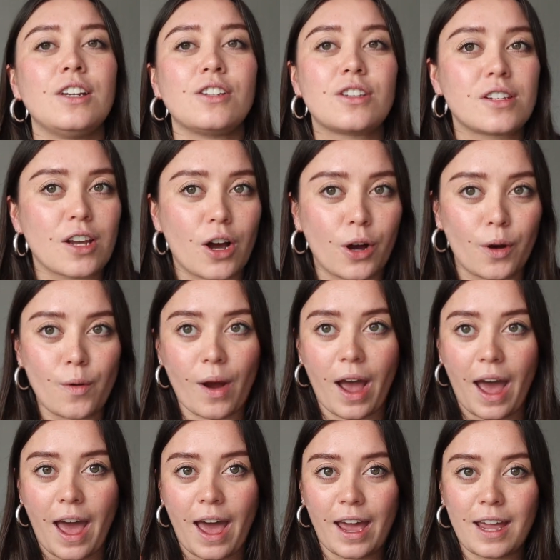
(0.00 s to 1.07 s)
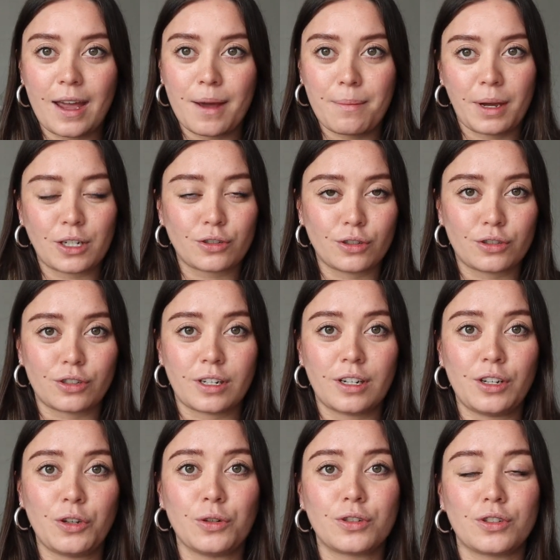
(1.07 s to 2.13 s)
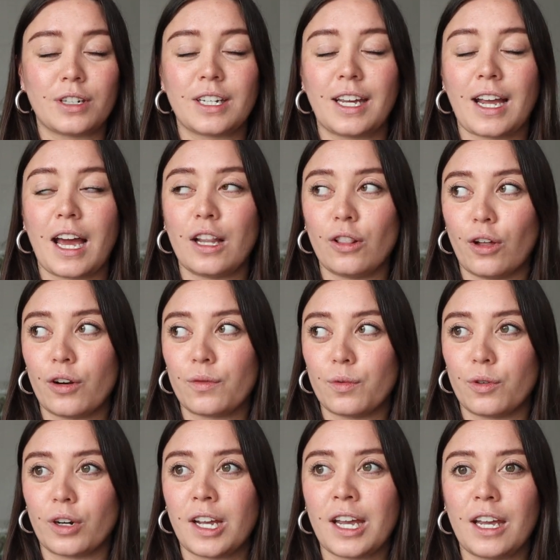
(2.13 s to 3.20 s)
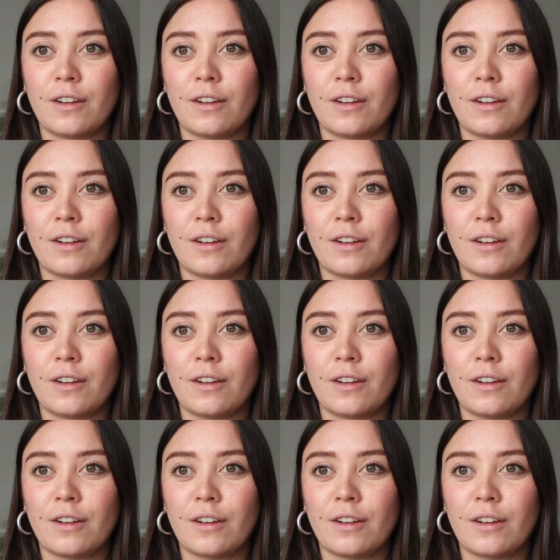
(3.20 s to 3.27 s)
So make sure you're drinking a lot of water.